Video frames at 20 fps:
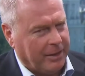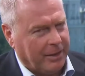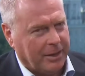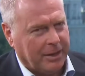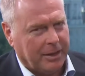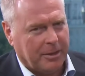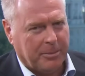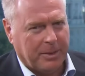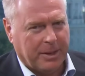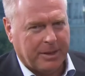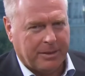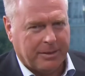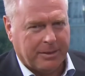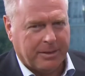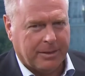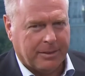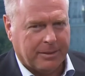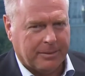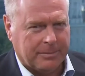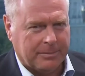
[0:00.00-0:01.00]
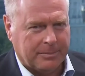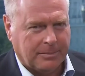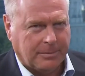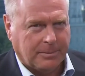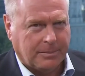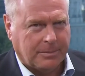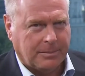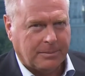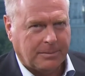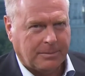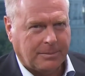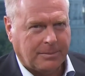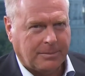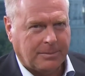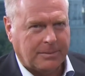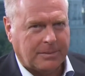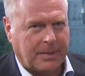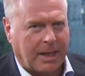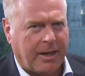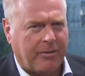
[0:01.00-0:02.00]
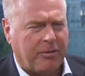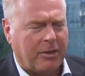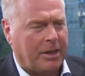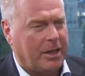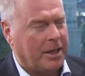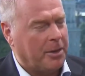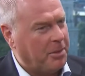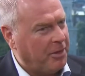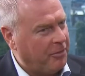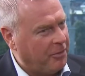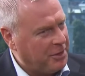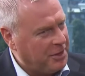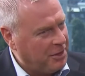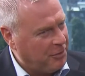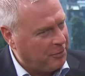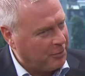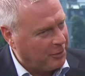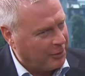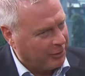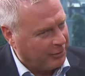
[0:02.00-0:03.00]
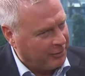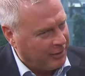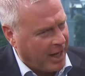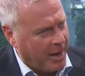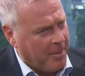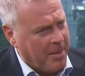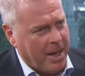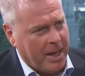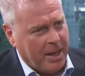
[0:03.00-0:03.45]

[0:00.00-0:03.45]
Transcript: a little bit, I have a little bit of a difficult time.